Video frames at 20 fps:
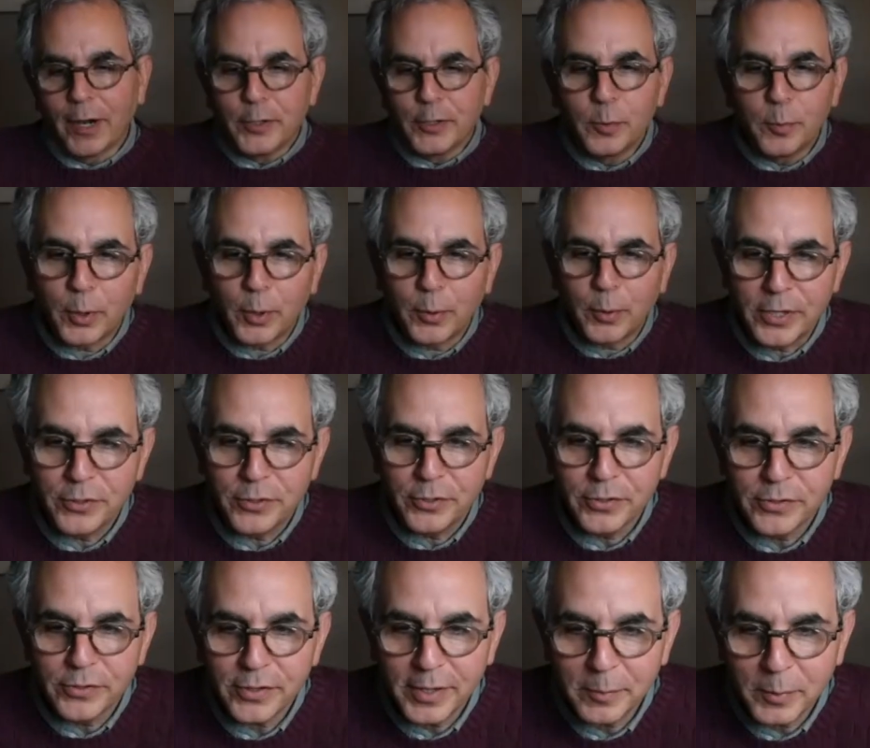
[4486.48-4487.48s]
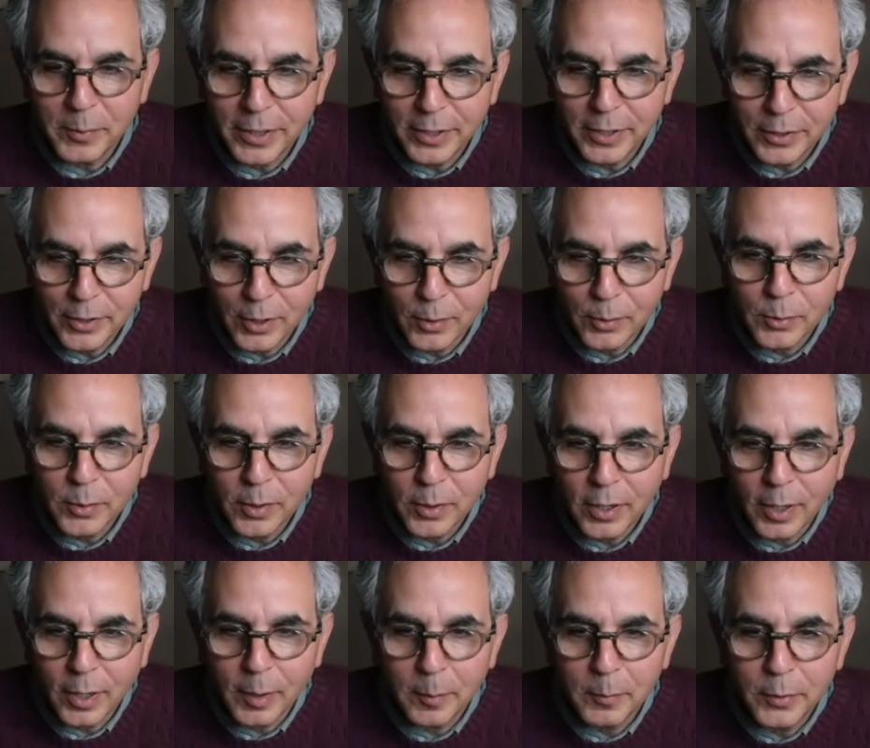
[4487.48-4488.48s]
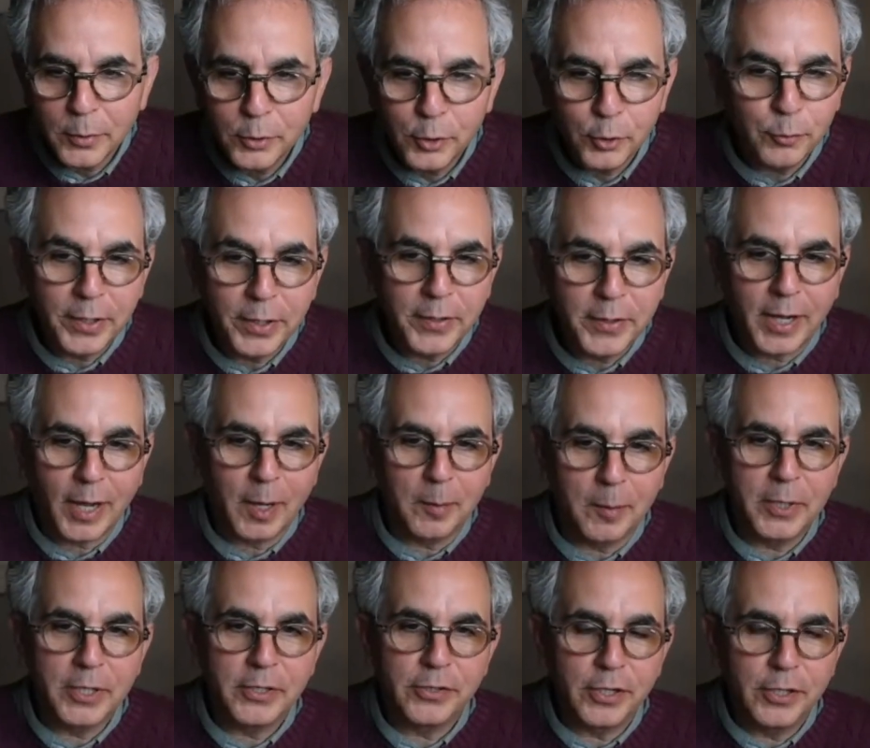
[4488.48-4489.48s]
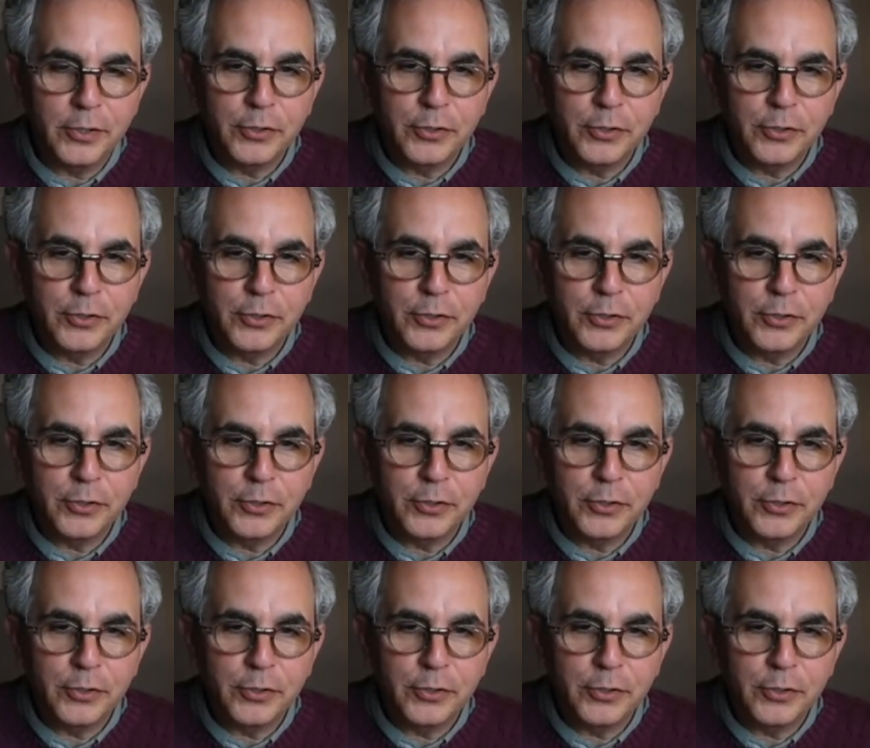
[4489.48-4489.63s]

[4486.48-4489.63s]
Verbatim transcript: two more questions, and then we'll let you go. Um, do you read the comments on your